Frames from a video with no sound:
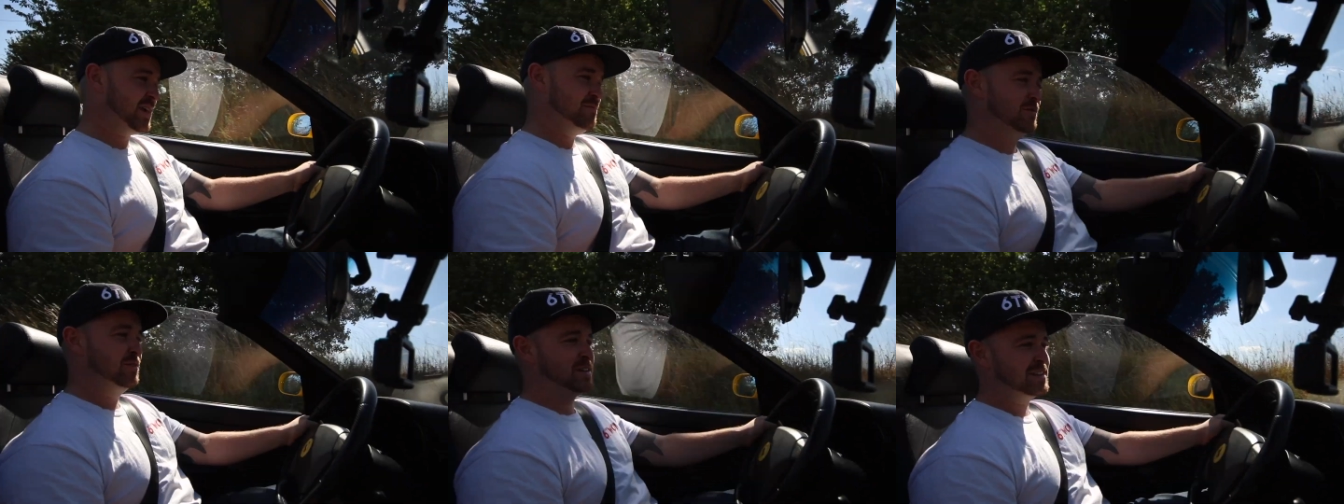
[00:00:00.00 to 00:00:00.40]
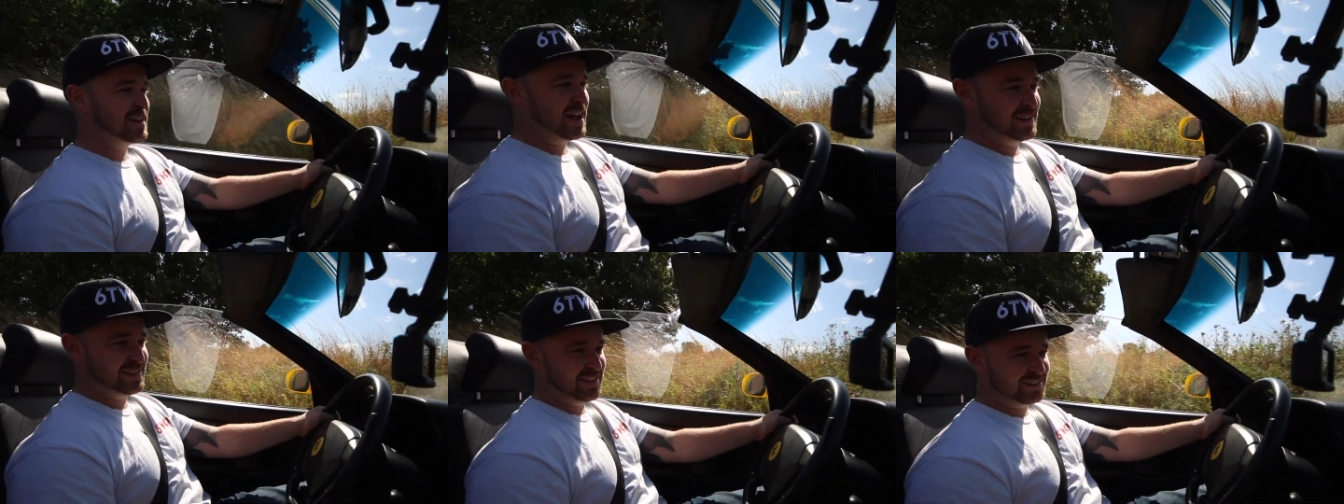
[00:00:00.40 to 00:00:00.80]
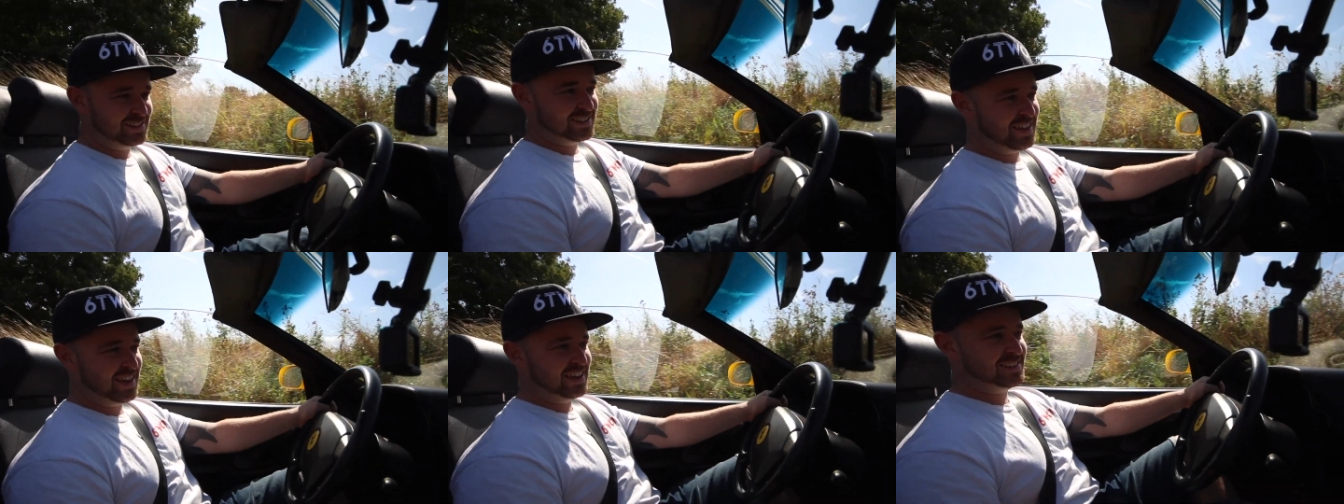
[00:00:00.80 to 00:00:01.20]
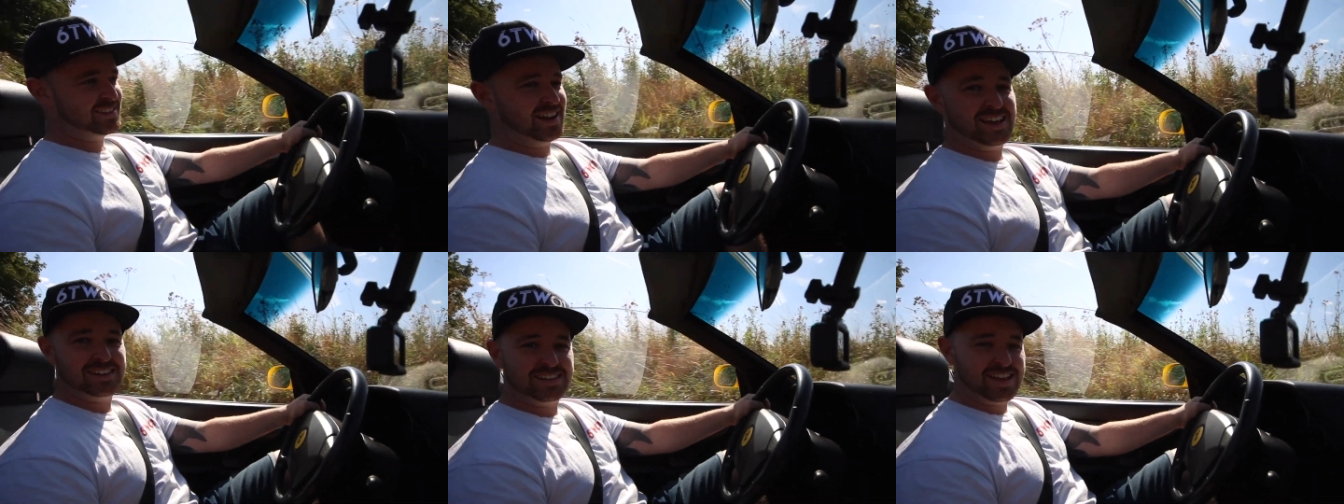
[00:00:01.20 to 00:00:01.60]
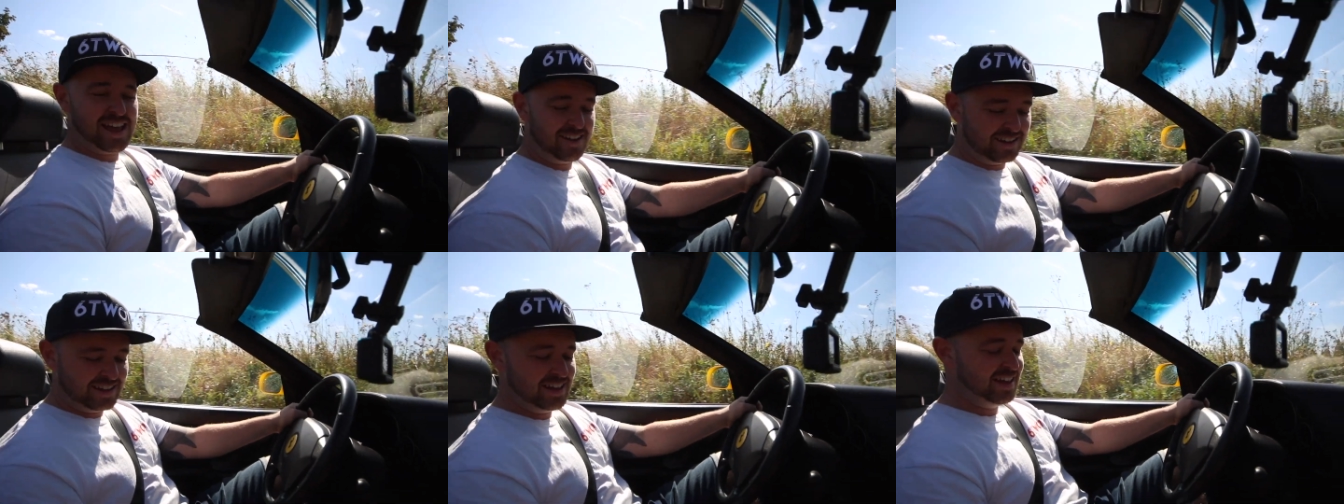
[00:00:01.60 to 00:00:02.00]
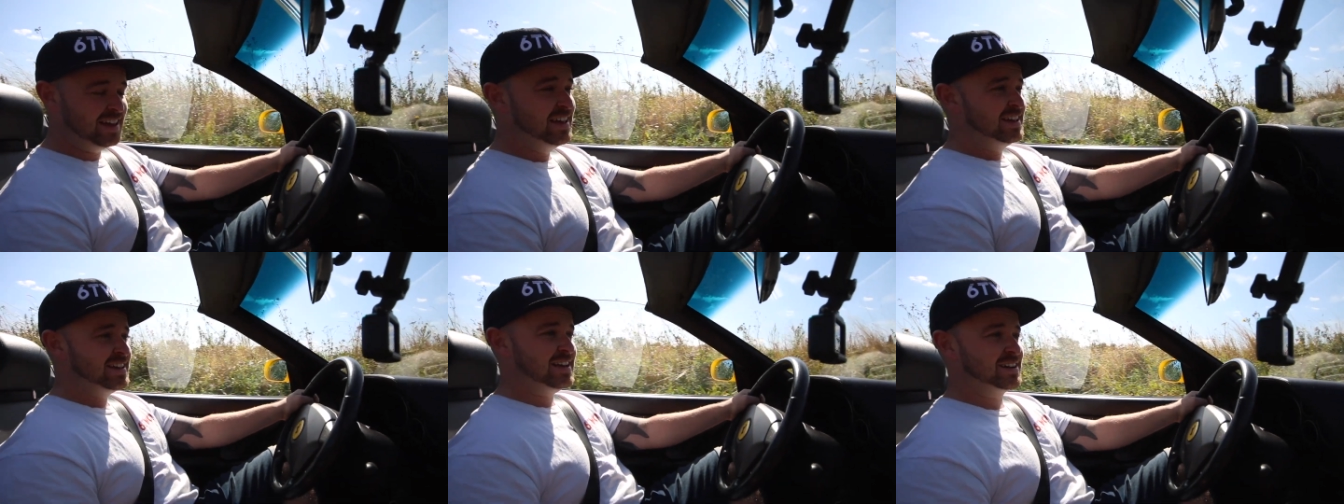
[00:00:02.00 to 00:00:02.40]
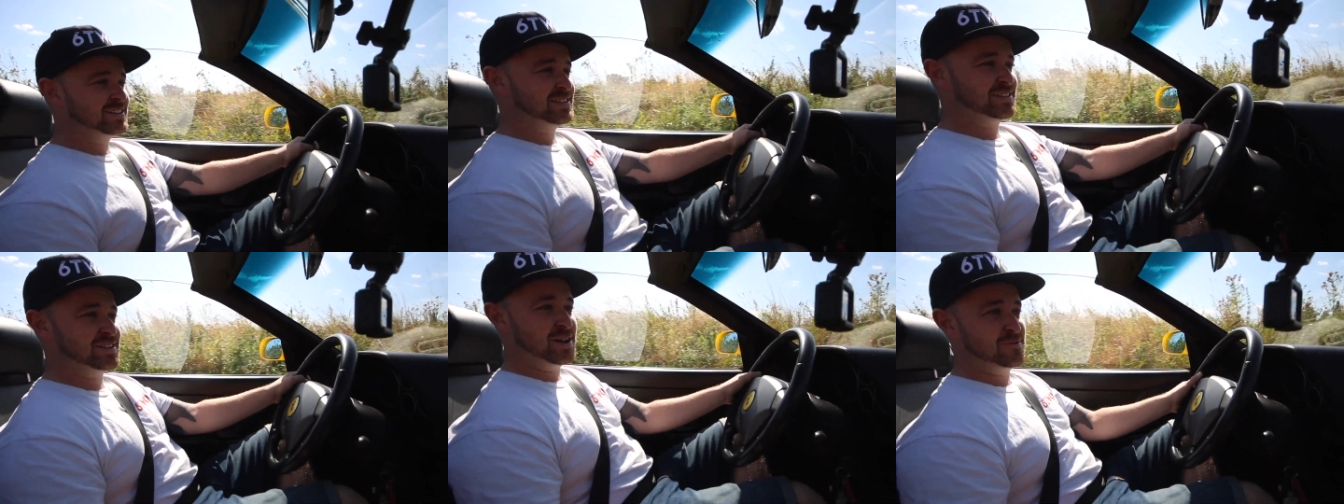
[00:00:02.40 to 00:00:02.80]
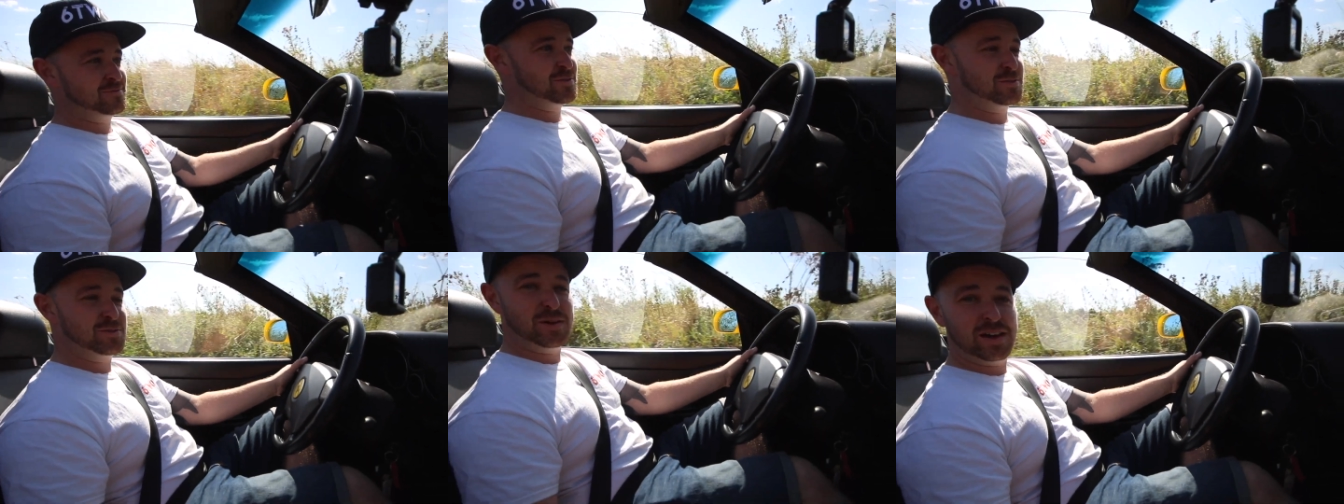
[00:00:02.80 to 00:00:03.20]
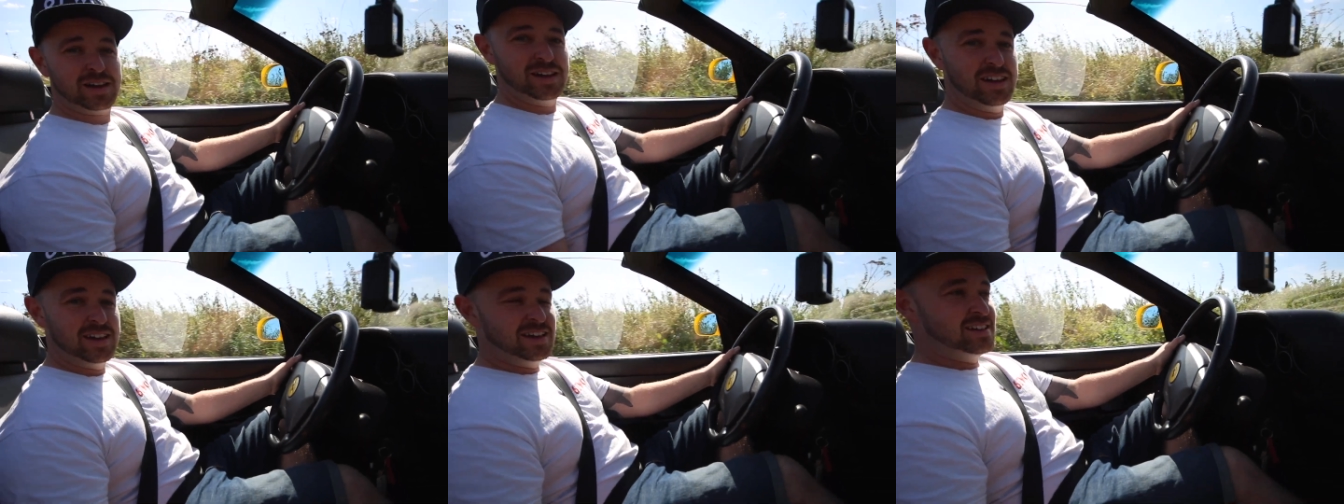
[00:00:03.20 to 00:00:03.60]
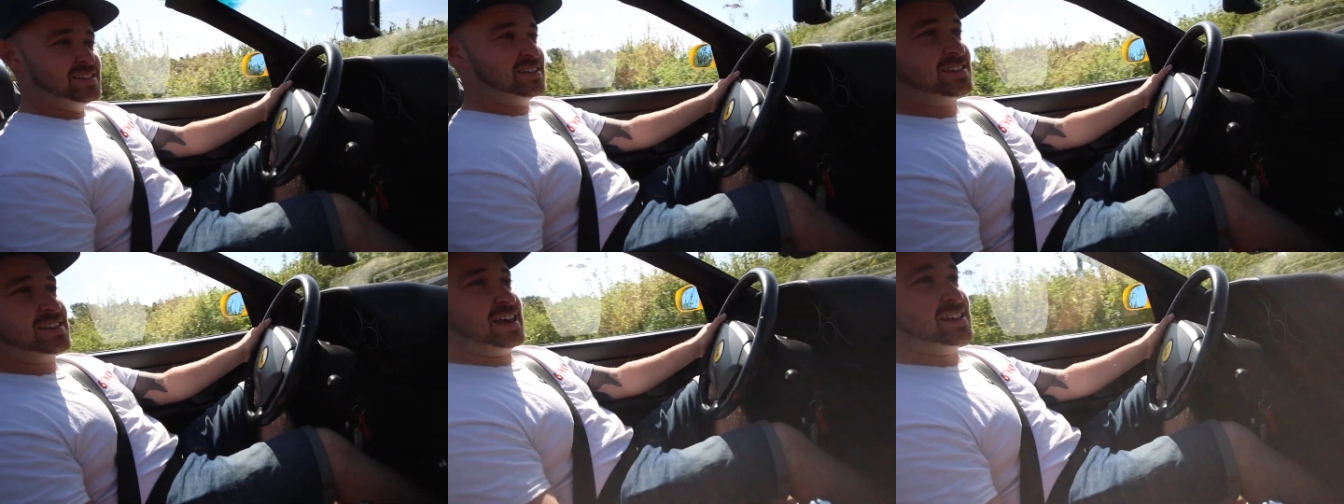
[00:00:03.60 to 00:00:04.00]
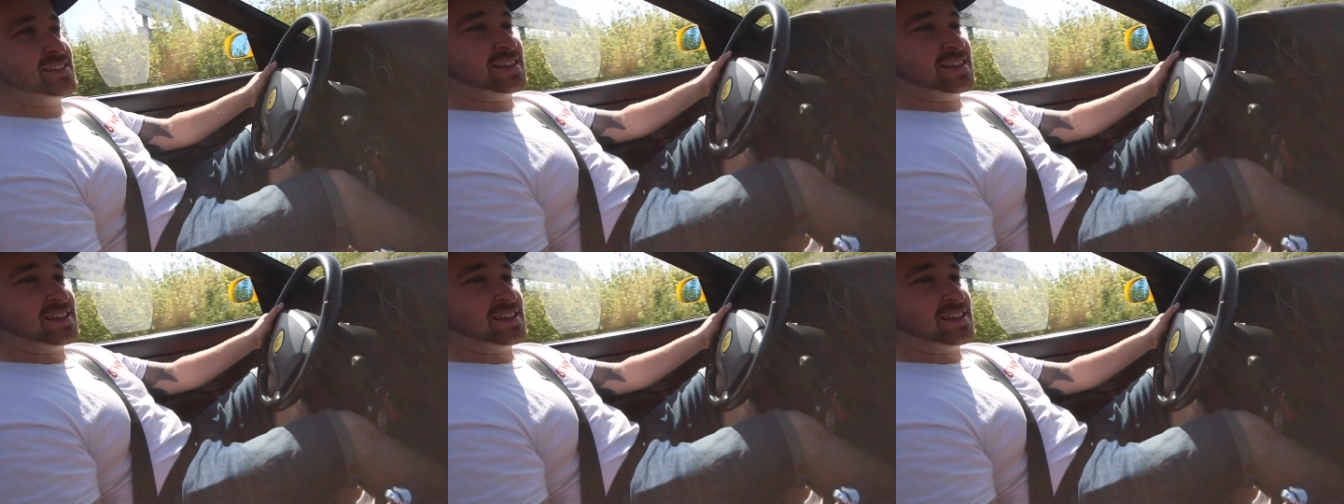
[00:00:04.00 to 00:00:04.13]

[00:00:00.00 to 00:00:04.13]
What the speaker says: keep looking down at this gear selector down here. Yeah, I'll just show them real quick. This gear